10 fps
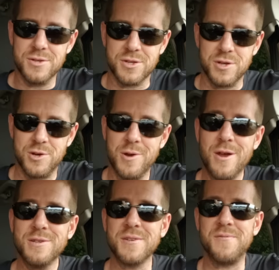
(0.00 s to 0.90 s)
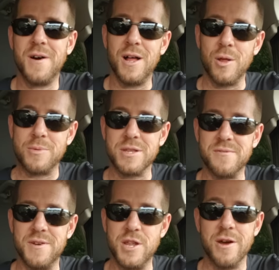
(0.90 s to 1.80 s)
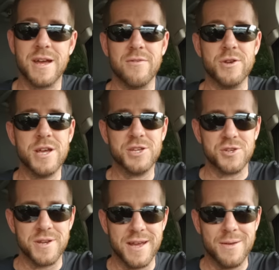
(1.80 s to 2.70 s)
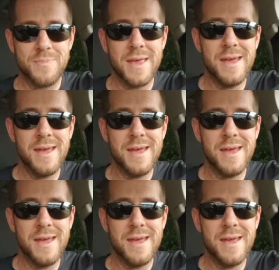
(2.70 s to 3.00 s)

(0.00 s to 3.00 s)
So here's a follow-up to the video I covered yesterday